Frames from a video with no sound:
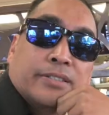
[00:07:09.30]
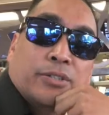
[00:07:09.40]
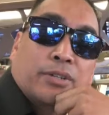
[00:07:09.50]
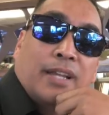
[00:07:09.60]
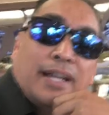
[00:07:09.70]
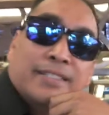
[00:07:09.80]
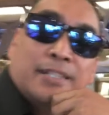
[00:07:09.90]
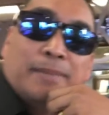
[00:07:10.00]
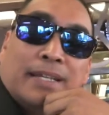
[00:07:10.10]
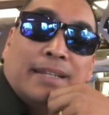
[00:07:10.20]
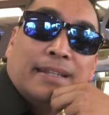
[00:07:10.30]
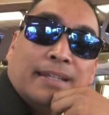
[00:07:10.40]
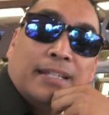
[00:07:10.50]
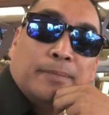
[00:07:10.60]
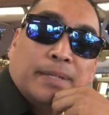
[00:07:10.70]
So client's gonna be a
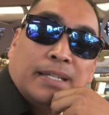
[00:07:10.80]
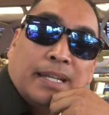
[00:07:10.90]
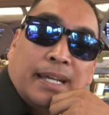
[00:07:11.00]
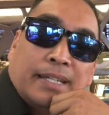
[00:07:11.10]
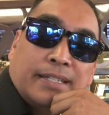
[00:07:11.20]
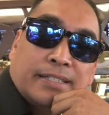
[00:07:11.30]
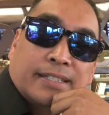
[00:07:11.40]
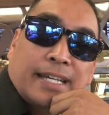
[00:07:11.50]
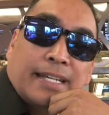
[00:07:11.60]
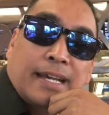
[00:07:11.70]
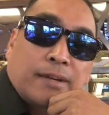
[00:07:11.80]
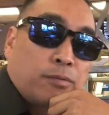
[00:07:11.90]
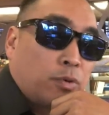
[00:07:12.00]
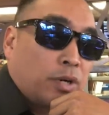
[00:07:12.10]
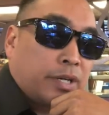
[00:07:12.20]
little bit late, just getting out
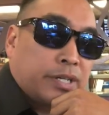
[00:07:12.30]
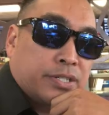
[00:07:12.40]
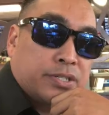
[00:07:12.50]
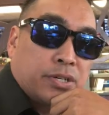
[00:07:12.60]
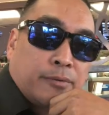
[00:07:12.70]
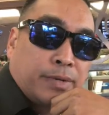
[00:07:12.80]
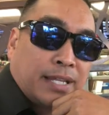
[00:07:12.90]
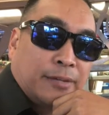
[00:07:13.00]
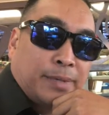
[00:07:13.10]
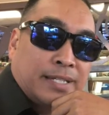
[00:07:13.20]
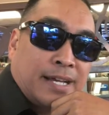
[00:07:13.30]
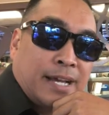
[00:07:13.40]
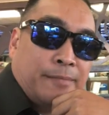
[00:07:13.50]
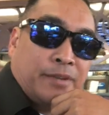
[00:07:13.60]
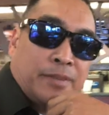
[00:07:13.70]
of work. So we got a little bit of
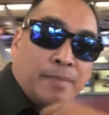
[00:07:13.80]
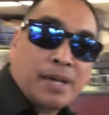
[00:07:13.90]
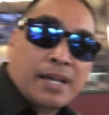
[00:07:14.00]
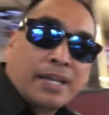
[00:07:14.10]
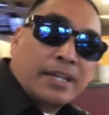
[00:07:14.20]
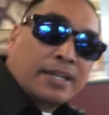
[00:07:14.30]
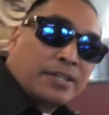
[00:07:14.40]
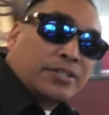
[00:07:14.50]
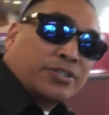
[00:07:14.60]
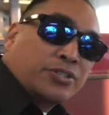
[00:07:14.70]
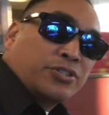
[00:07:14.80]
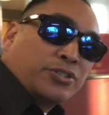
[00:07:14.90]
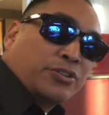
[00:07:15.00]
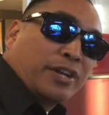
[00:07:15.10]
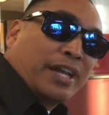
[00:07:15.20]
time with my
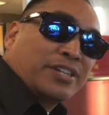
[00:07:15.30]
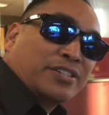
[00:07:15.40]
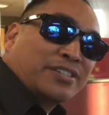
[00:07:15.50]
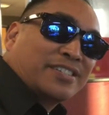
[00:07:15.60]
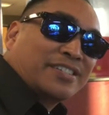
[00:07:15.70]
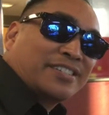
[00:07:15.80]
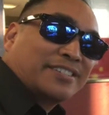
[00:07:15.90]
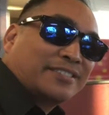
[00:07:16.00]
junior agent,